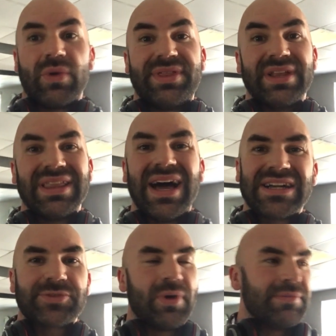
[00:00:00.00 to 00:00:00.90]
with the
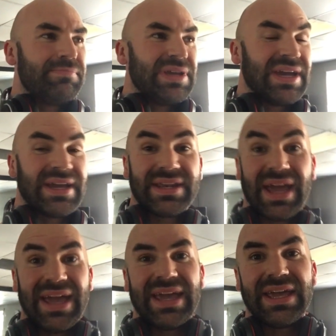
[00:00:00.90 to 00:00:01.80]
last one being
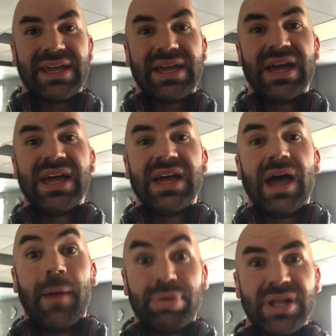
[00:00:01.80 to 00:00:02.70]
a,
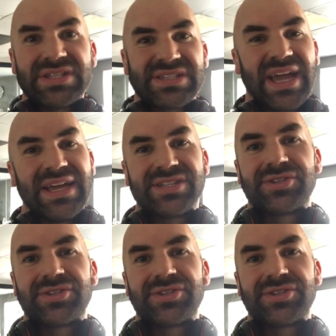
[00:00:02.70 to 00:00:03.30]
a plus set.